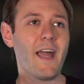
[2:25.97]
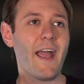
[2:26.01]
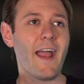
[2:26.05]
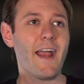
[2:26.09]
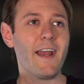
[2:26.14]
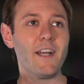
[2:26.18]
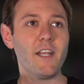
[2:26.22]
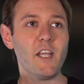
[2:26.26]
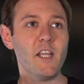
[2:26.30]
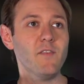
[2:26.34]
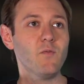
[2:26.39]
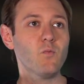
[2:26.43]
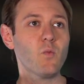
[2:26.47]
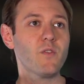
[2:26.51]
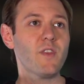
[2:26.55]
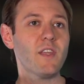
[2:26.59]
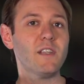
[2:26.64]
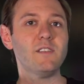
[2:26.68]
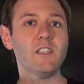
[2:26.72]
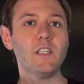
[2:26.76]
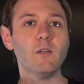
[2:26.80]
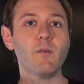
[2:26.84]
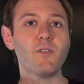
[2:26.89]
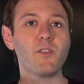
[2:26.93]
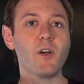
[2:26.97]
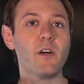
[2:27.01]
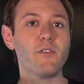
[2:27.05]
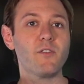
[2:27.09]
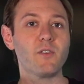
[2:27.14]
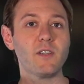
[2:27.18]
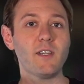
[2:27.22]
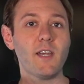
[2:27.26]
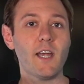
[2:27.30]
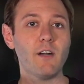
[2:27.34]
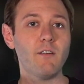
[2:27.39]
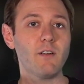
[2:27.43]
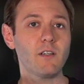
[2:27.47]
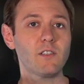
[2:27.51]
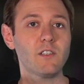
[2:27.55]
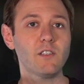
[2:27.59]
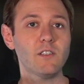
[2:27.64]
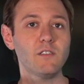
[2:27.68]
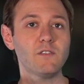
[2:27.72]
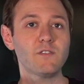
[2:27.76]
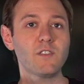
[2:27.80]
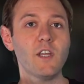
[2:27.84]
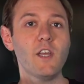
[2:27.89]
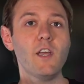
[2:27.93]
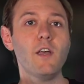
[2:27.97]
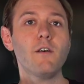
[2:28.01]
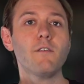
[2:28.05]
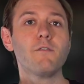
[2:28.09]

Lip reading: And even when they deal with other characters,